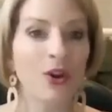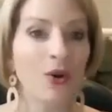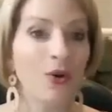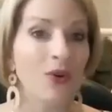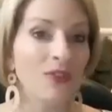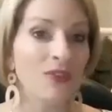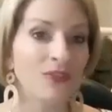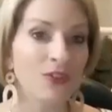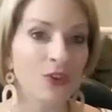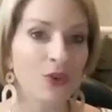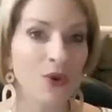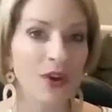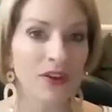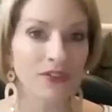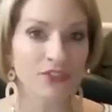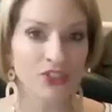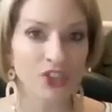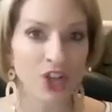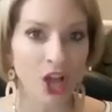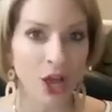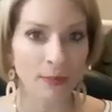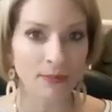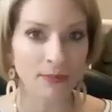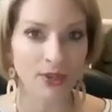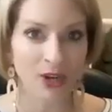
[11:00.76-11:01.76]
you know, if you have
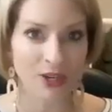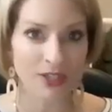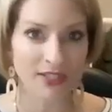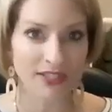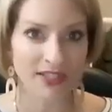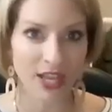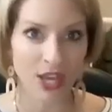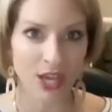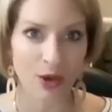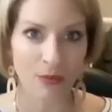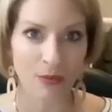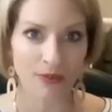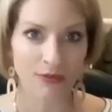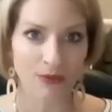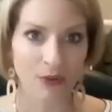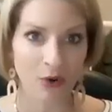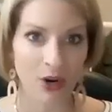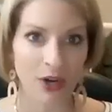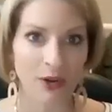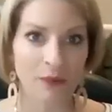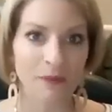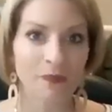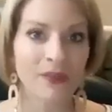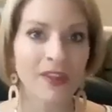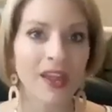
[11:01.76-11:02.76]
shopped our sale
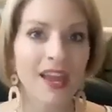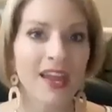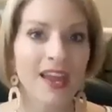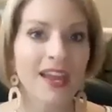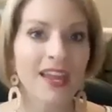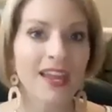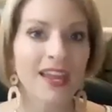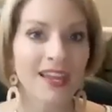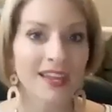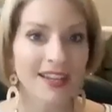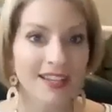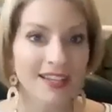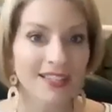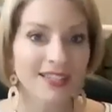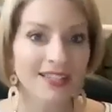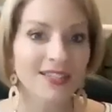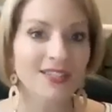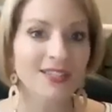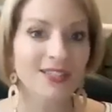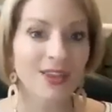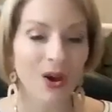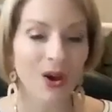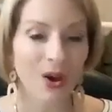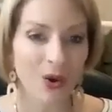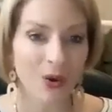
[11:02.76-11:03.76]
before. It is
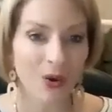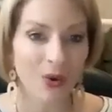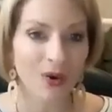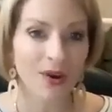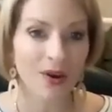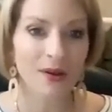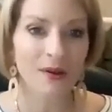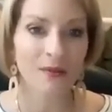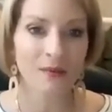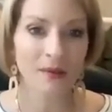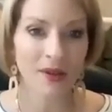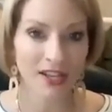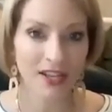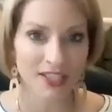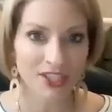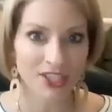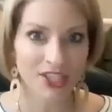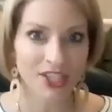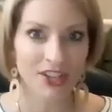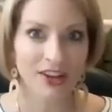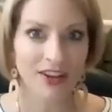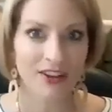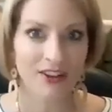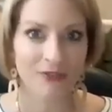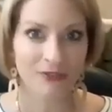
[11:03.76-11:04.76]
so
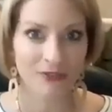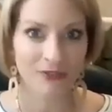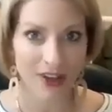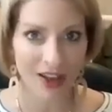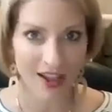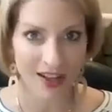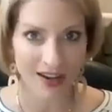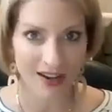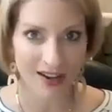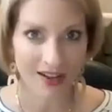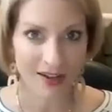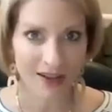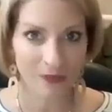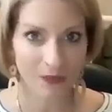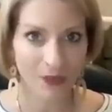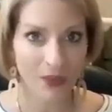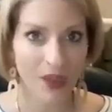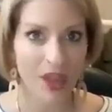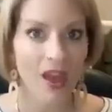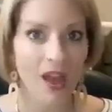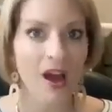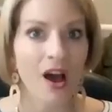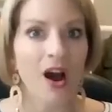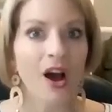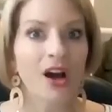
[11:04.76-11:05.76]
much fun.
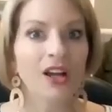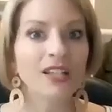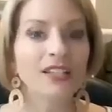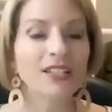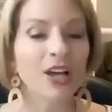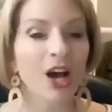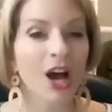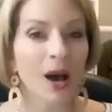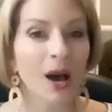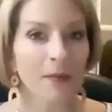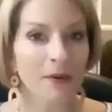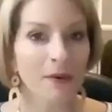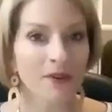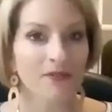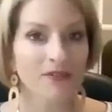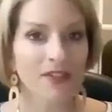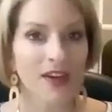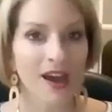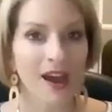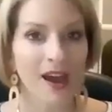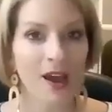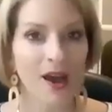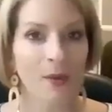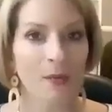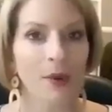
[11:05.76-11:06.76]
On top of
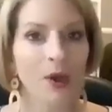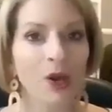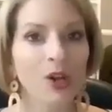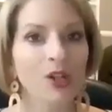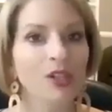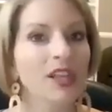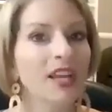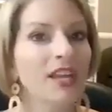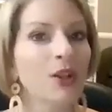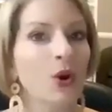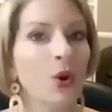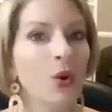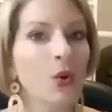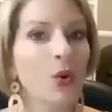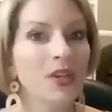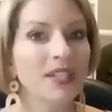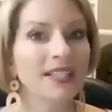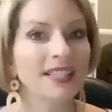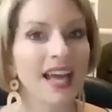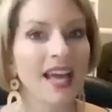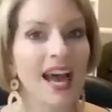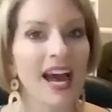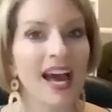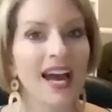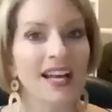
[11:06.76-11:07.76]
that, Park Lane
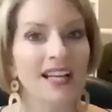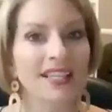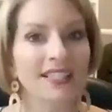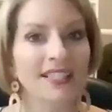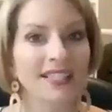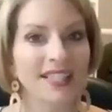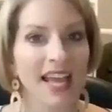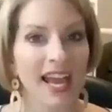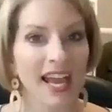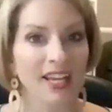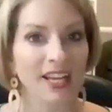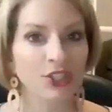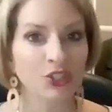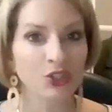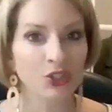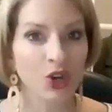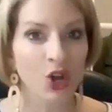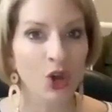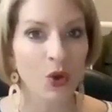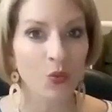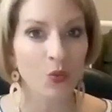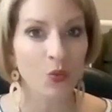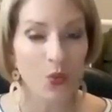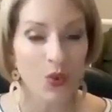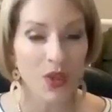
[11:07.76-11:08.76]
always has
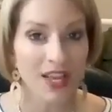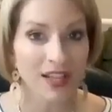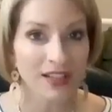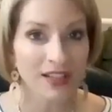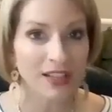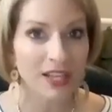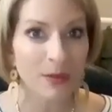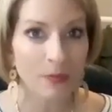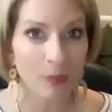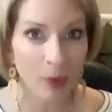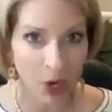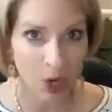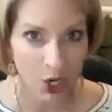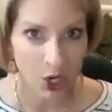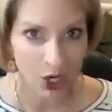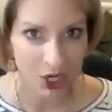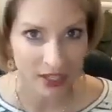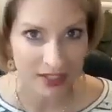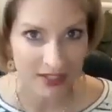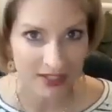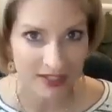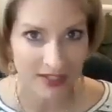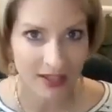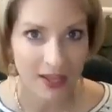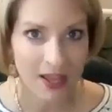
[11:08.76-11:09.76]
extra weekly
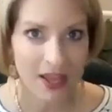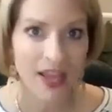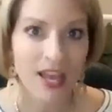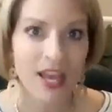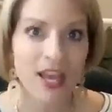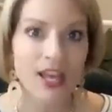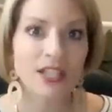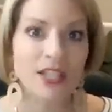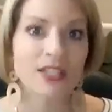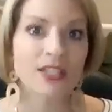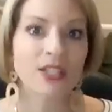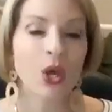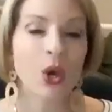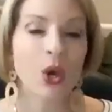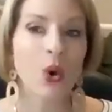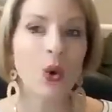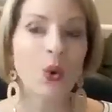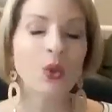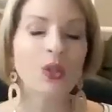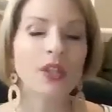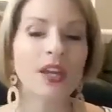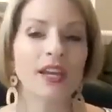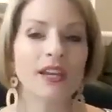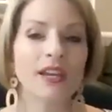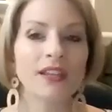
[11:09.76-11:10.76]
perks.
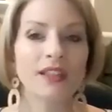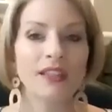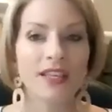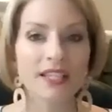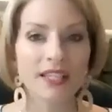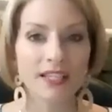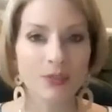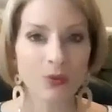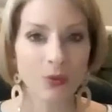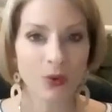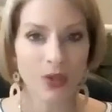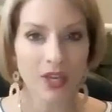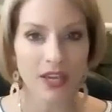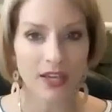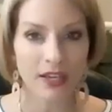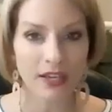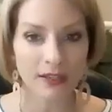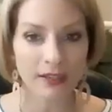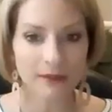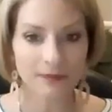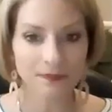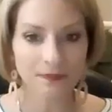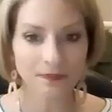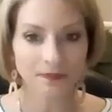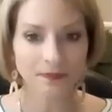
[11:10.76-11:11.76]
So like this week,